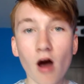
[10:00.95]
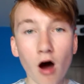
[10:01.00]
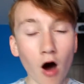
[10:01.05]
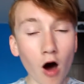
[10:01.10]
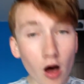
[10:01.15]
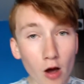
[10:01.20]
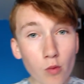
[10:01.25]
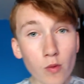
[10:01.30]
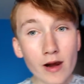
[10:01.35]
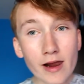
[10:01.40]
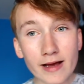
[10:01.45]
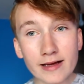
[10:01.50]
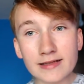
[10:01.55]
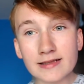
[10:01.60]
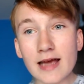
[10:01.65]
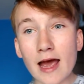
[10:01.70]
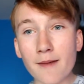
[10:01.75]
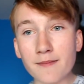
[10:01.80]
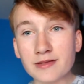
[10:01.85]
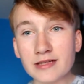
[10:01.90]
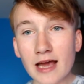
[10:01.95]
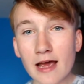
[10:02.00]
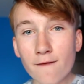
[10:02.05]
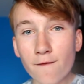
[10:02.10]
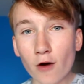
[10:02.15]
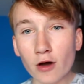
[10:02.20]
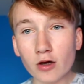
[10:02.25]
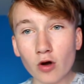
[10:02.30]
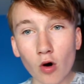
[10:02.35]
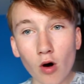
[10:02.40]
I will accept, say if
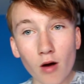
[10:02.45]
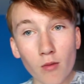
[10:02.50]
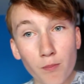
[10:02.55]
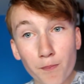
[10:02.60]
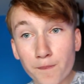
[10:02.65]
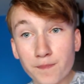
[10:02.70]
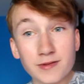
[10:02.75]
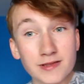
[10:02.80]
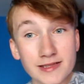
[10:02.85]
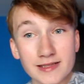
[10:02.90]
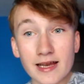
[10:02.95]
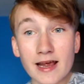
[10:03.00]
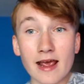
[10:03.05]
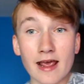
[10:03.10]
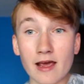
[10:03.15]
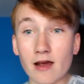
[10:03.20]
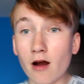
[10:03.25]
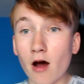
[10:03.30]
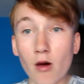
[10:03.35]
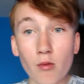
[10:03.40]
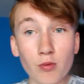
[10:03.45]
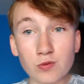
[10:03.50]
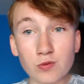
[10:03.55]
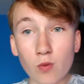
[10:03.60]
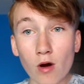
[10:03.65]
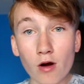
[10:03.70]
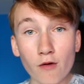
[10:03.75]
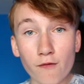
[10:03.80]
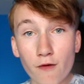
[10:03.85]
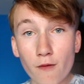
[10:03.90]
I got a C and I
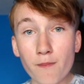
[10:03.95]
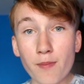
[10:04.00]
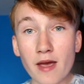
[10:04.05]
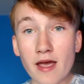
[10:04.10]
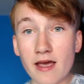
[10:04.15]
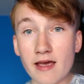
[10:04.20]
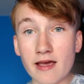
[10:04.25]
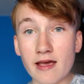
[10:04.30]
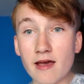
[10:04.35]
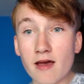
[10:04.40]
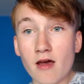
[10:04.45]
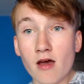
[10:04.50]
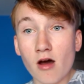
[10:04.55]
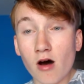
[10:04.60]
1 off a B,